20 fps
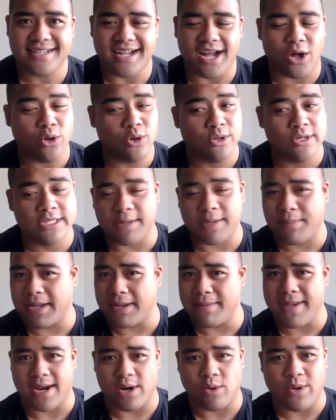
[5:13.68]
I'll lose a big
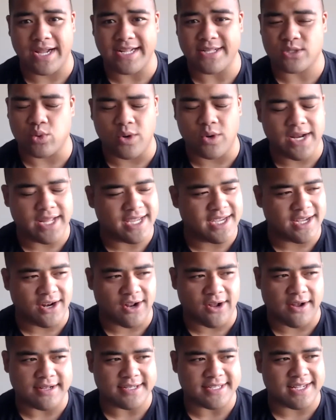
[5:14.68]
amount of weight, 20
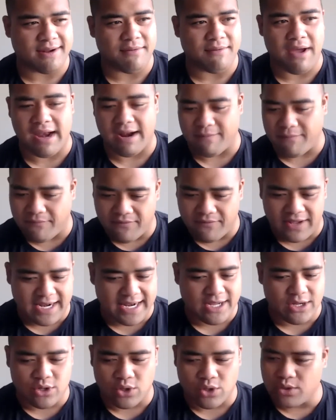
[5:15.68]
kilos. And I'm
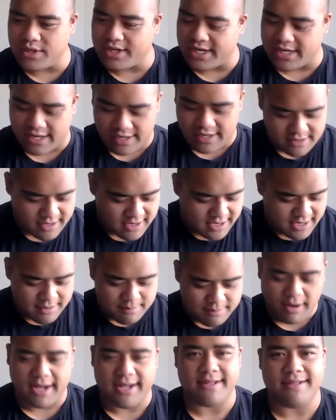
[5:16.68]
feeling good. You know,
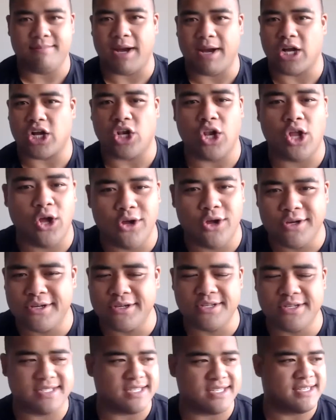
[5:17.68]
my
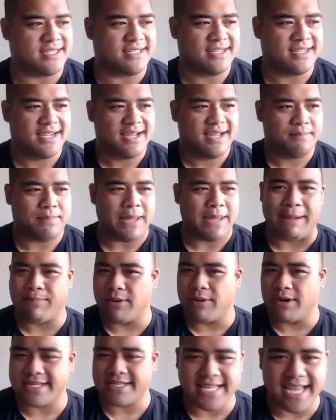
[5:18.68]
clothes and
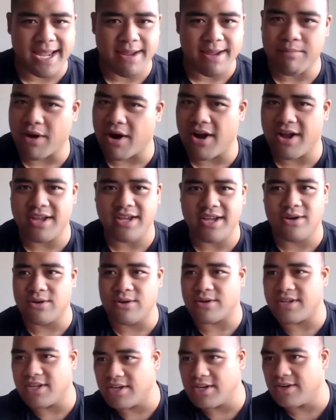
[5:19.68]
people are saying, bro, you
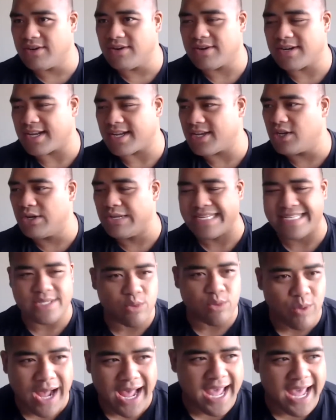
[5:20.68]
look like you're losing
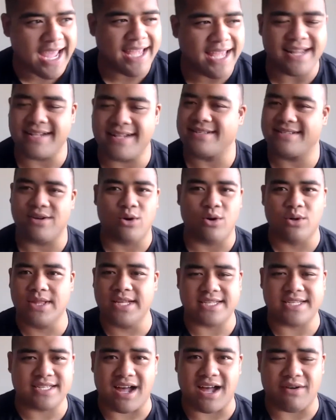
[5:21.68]
weight and all
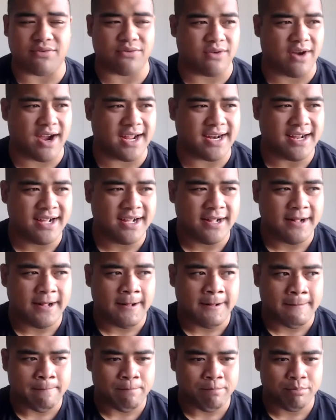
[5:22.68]
this stuff, right?
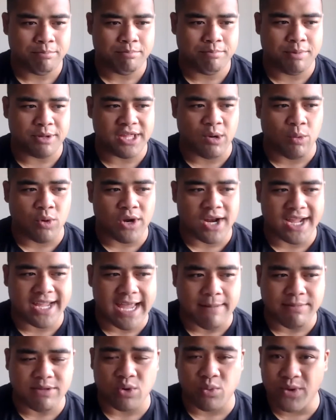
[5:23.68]
But then what I
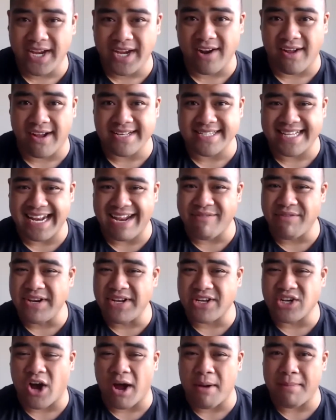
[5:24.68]
came to realize that every
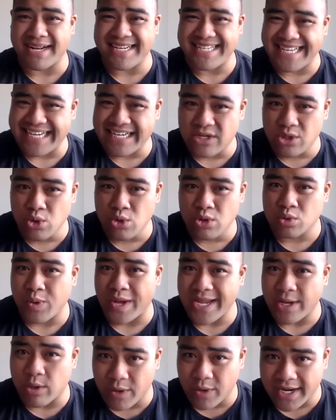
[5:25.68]
time I did lose
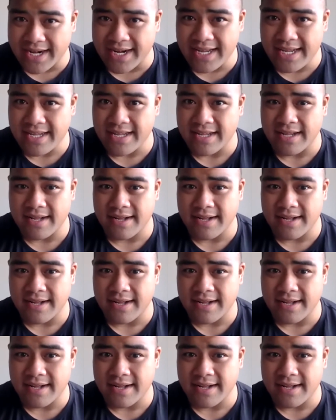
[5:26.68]
weight quickly,